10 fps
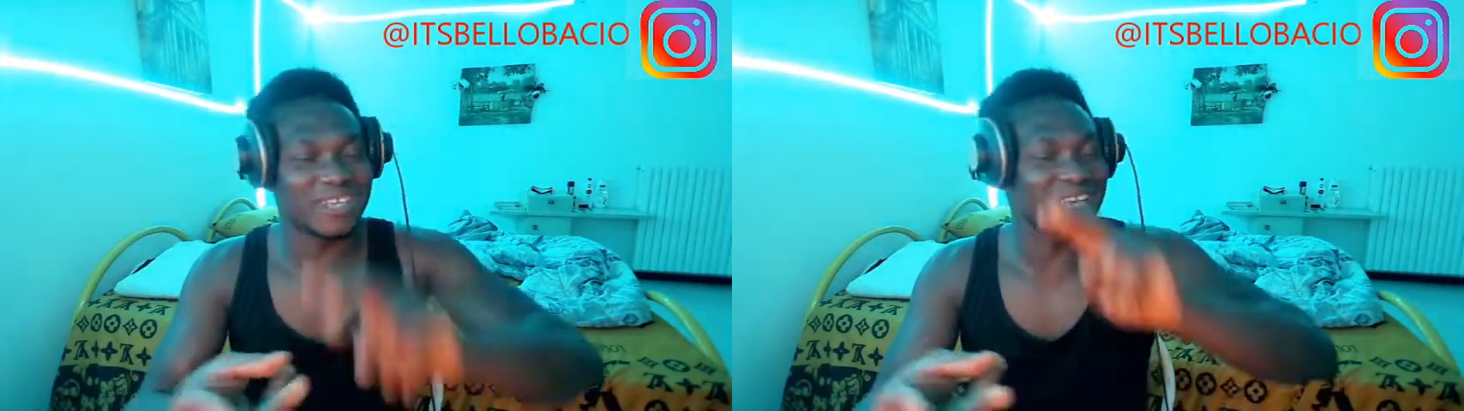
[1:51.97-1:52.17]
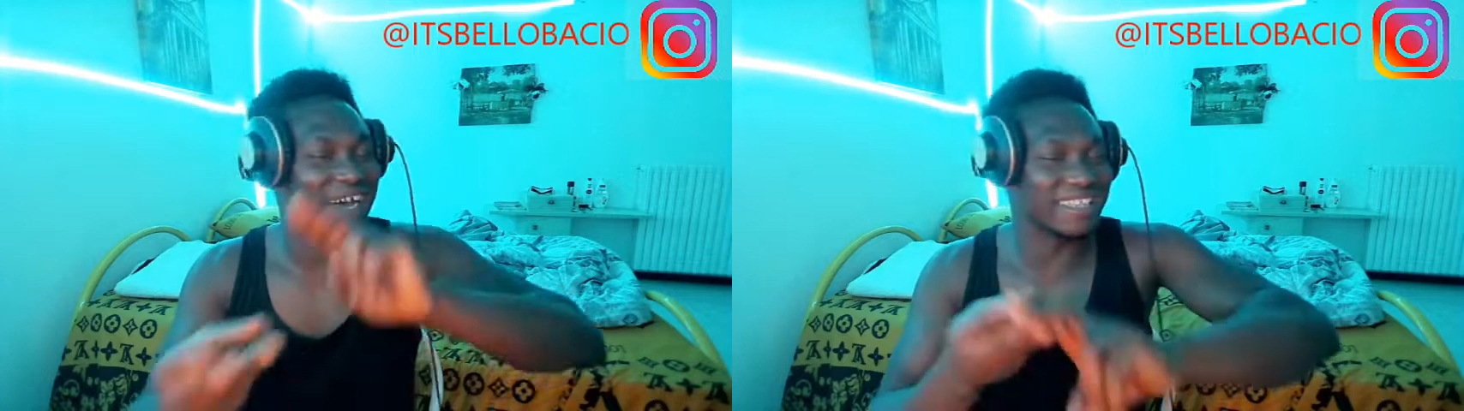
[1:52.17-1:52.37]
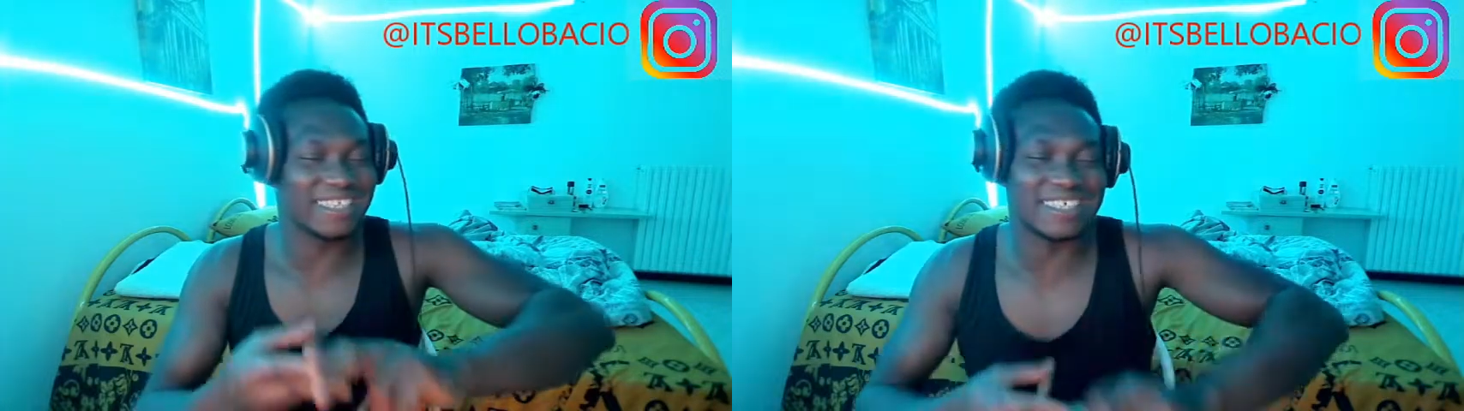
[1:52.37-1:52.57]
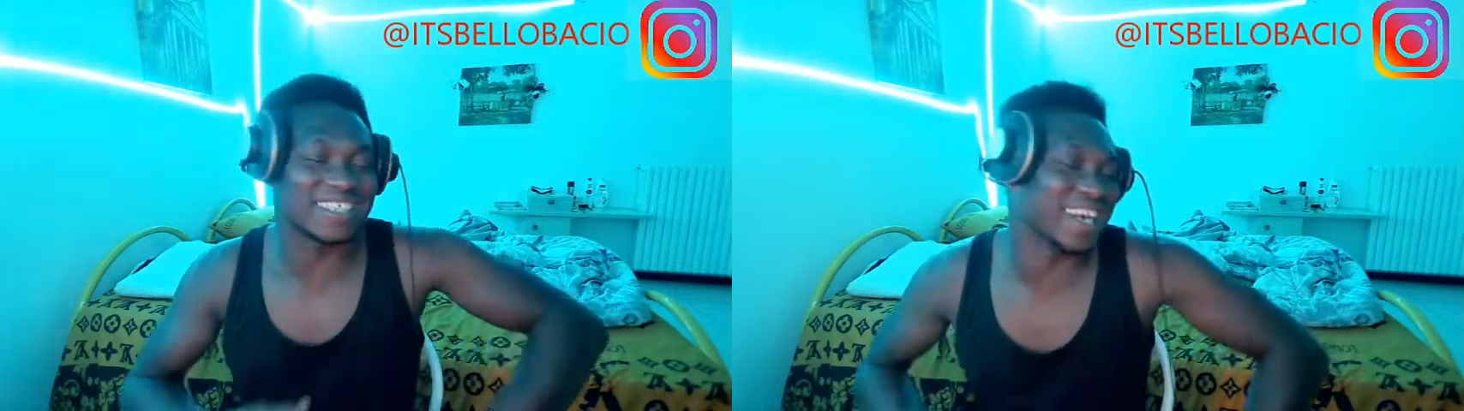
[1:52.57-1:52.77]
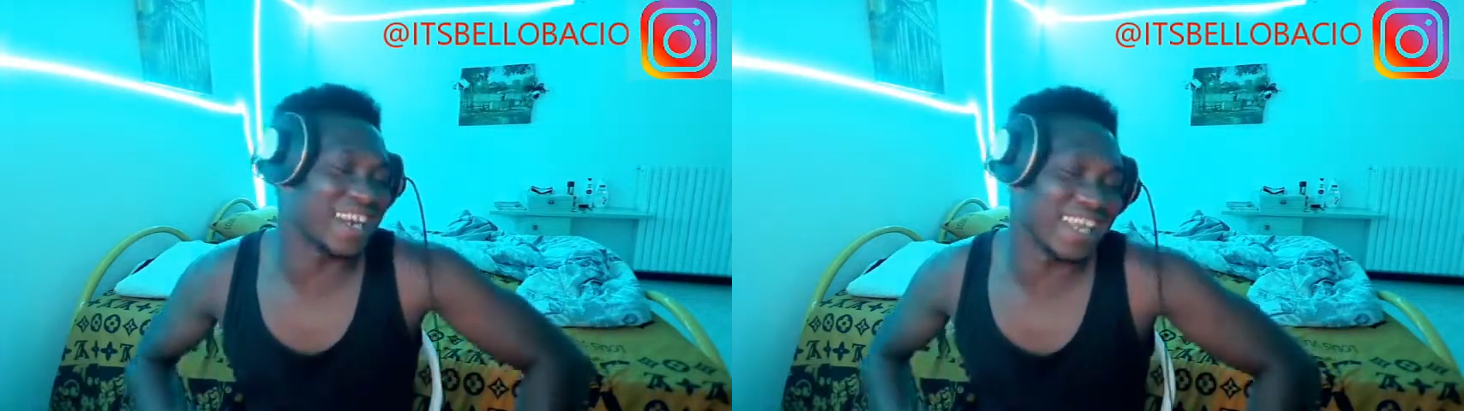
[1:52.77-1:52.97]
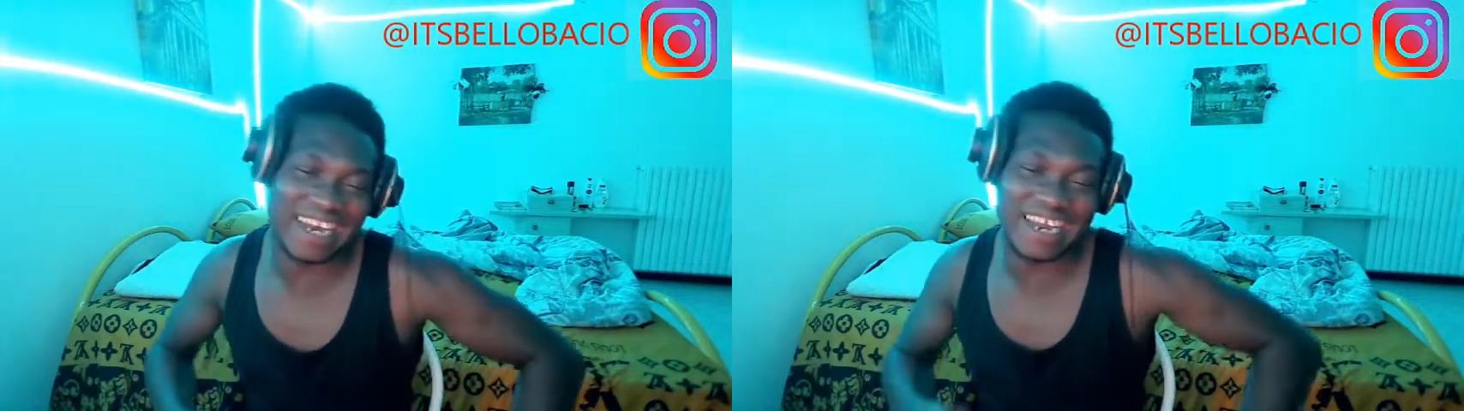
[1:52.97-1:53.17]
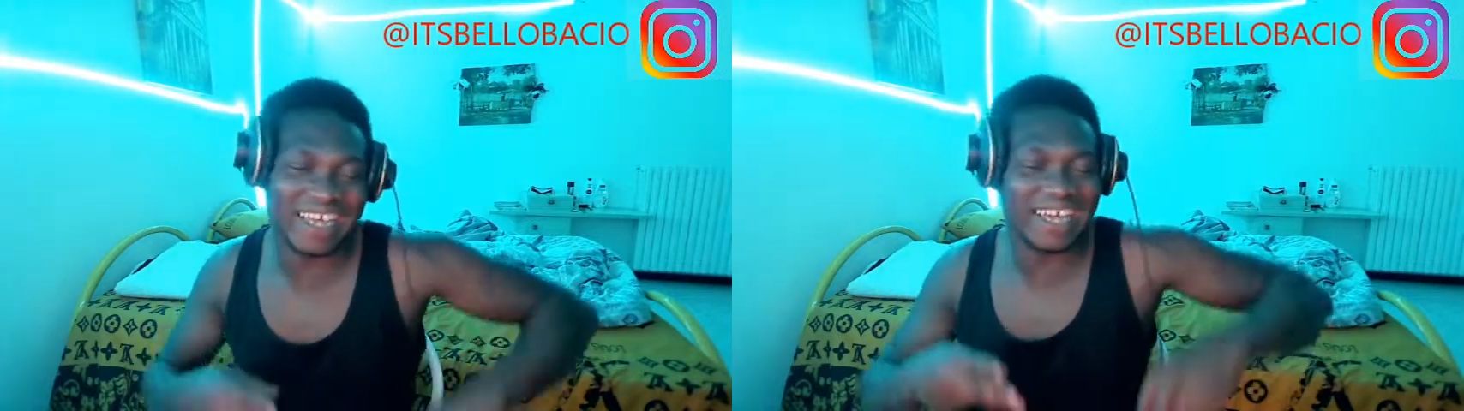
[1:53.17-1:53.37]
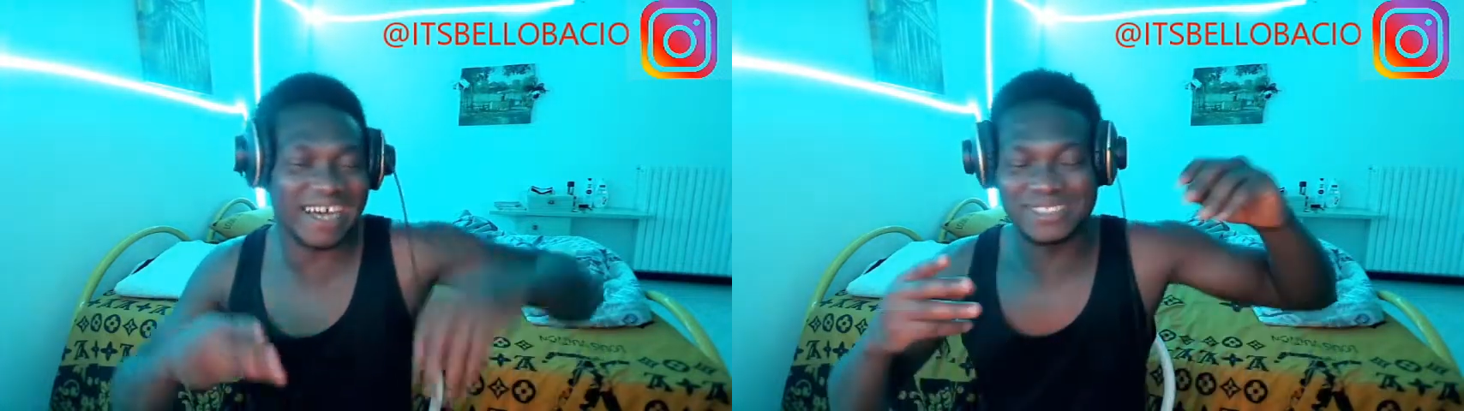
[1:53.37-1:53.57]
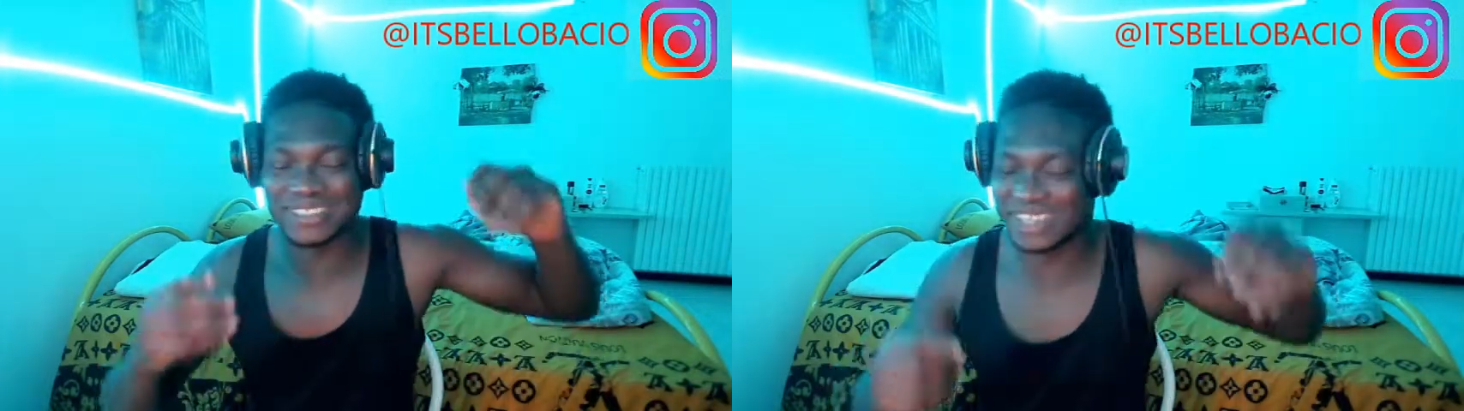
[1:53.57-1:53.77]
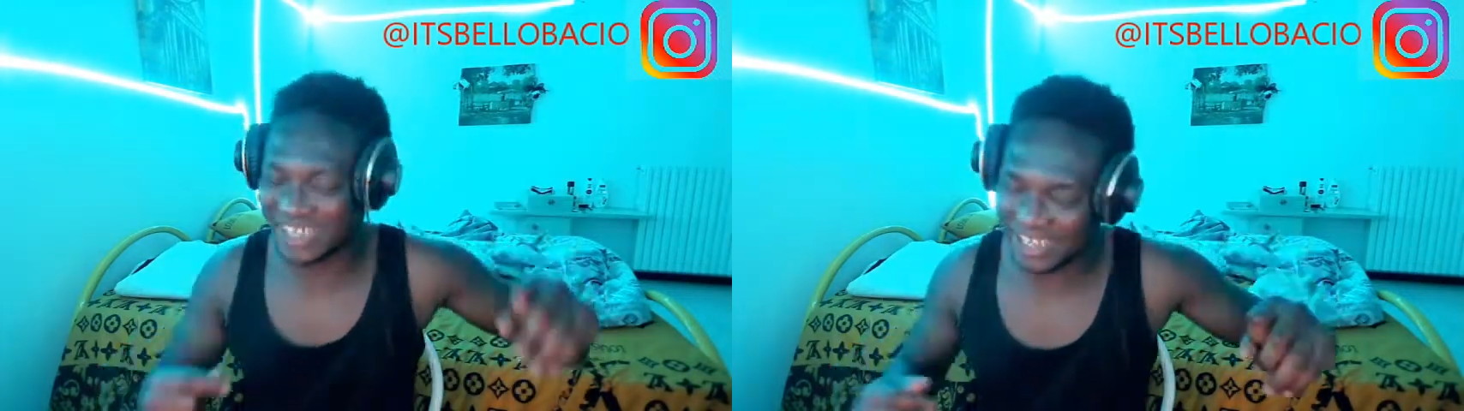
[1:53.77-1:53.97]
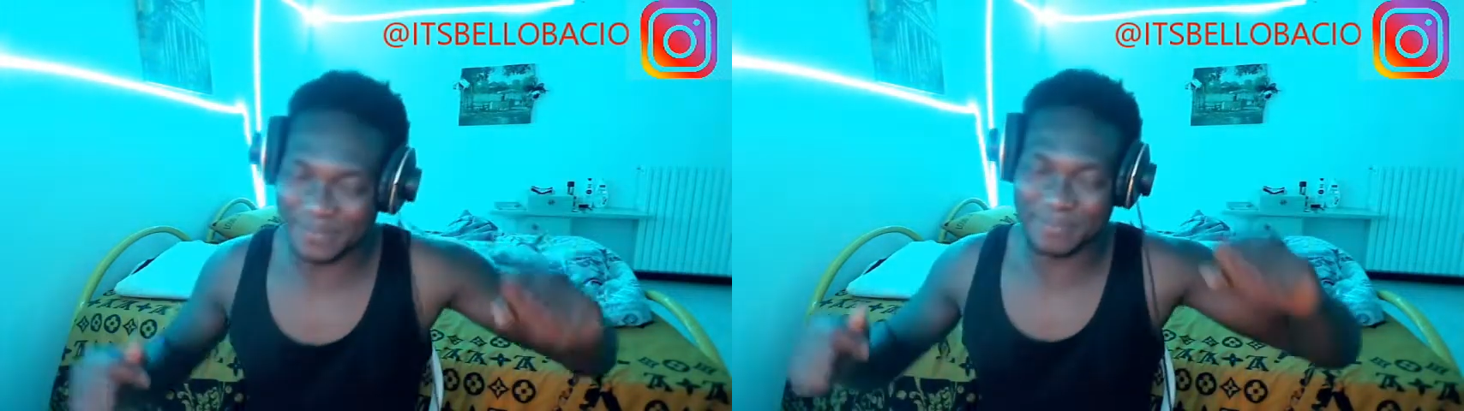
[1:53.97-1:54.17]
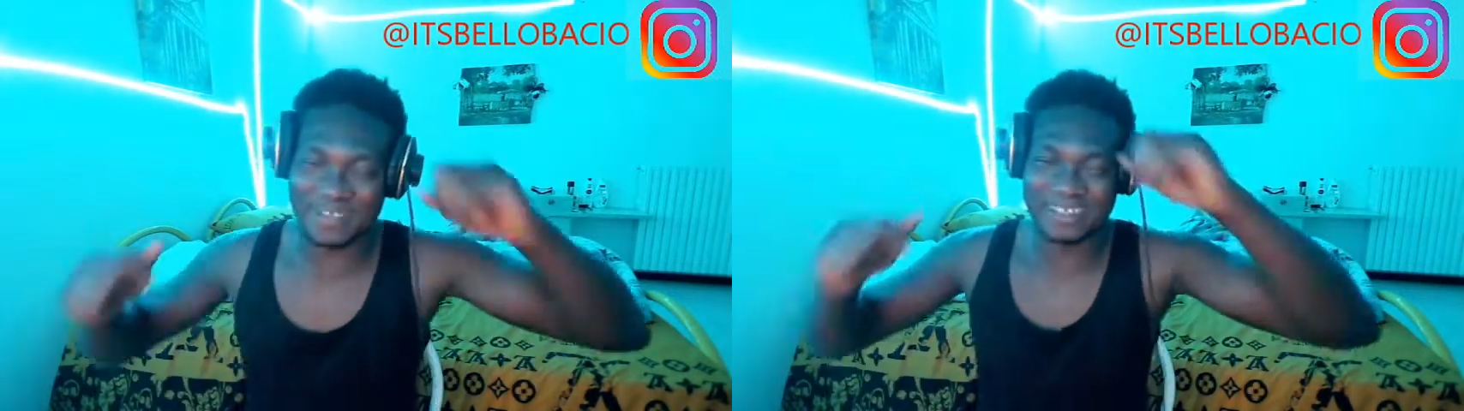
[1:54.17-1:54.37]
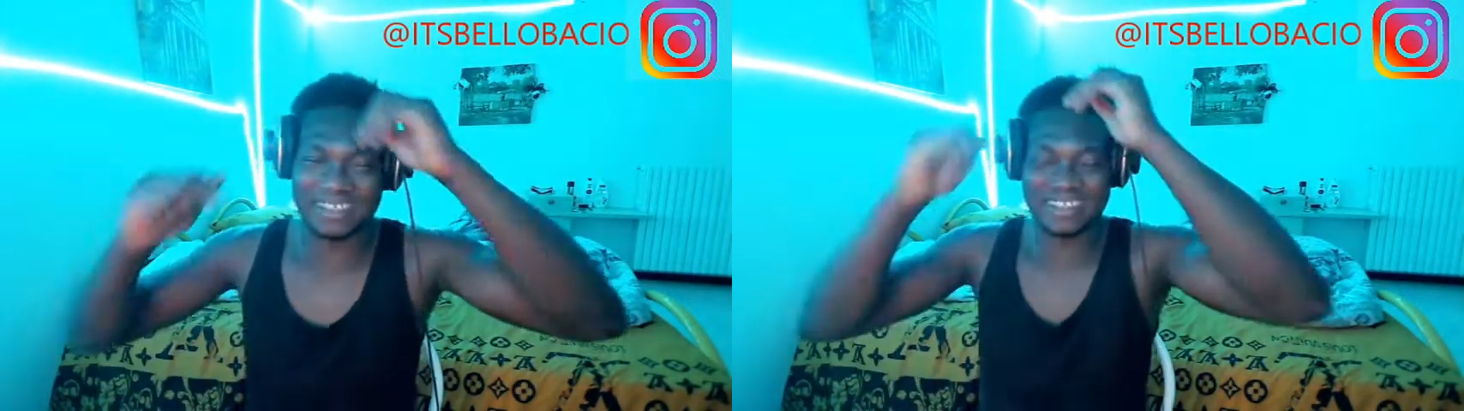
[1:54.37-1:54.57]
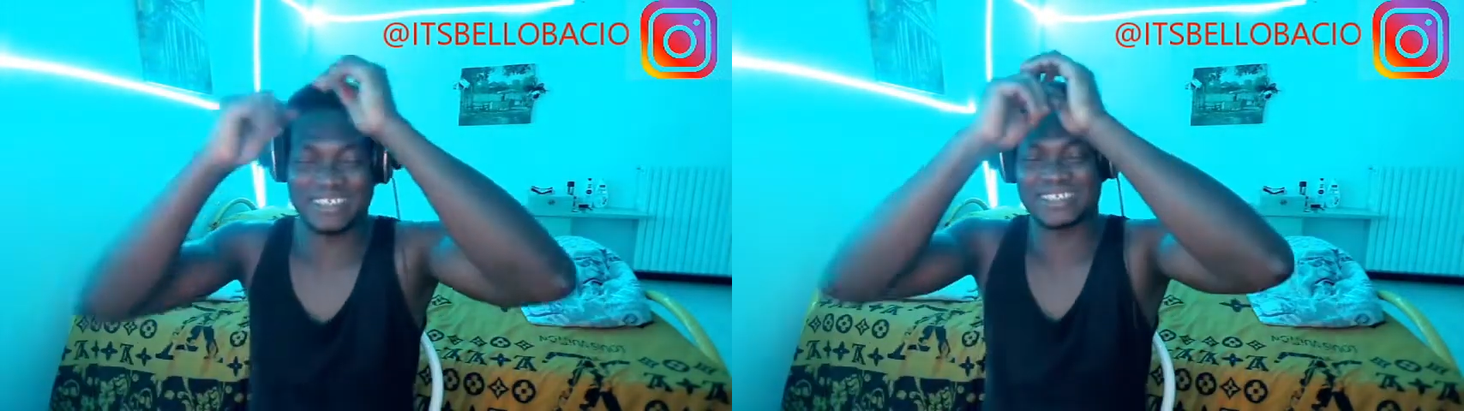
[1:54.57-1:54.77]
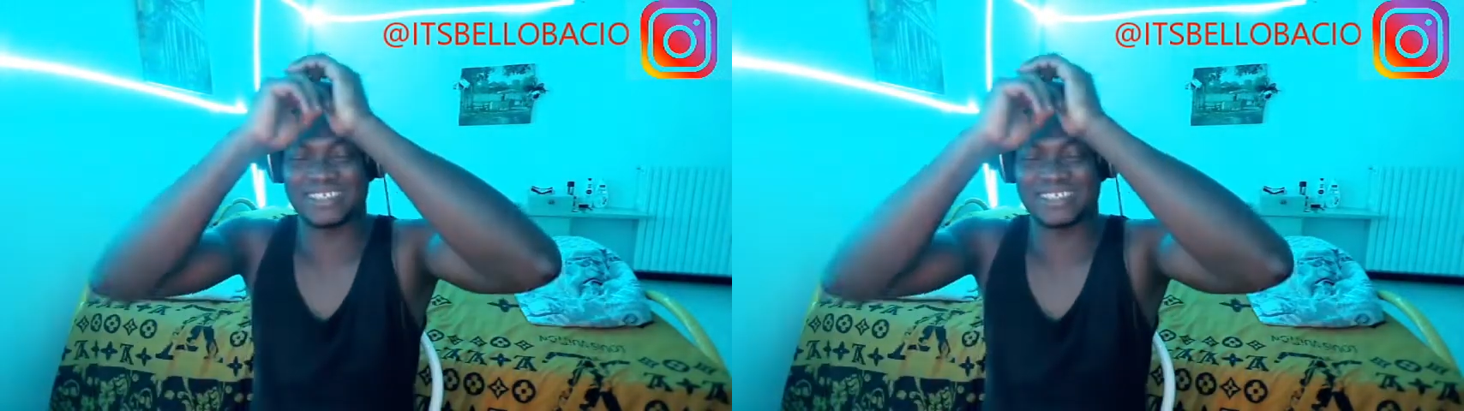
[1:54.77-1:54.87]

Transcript: and a slim legger. Damn, this is